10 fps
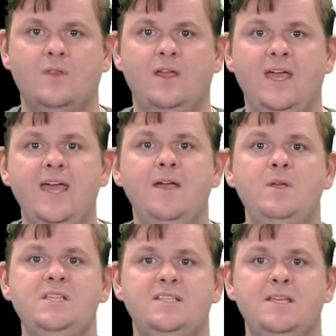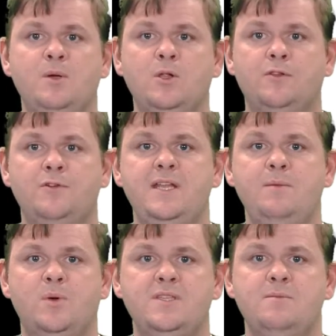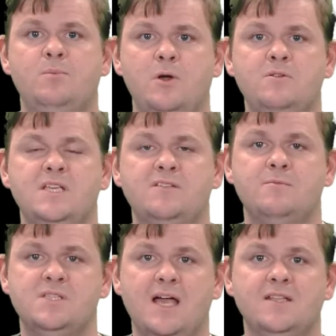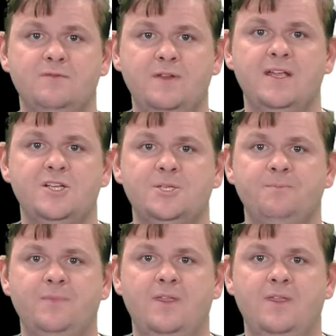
Here we see a typical 3D printing process from start to finish.